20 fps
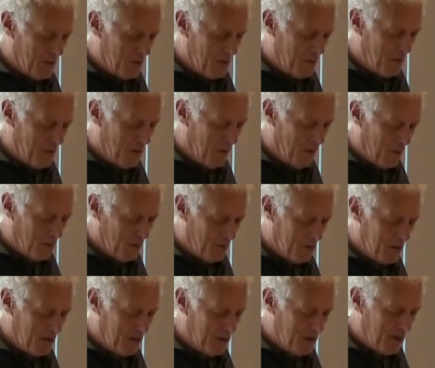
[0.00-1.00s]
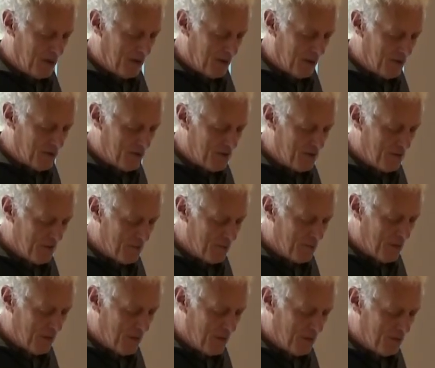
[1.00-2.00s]
to hold it against your
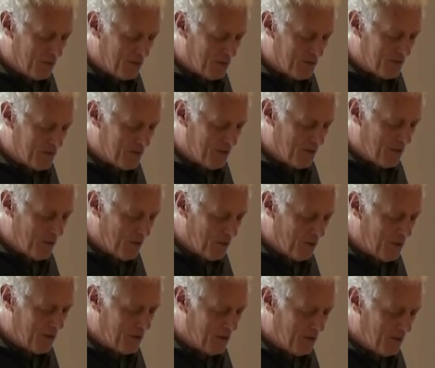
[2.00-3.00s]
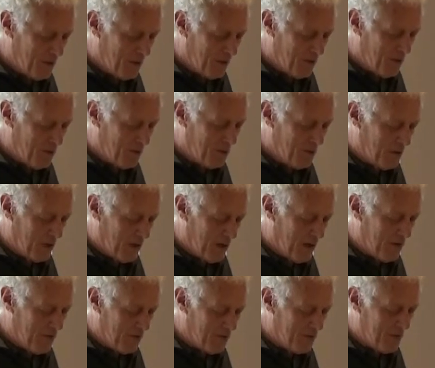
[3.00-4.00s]
bones, knowing your own
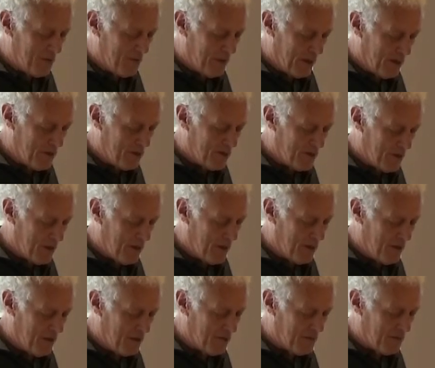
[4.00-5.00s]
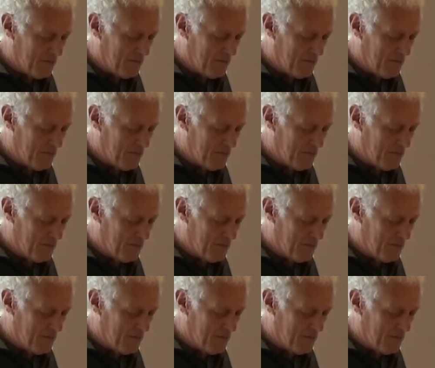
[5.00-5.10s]
life depends on it,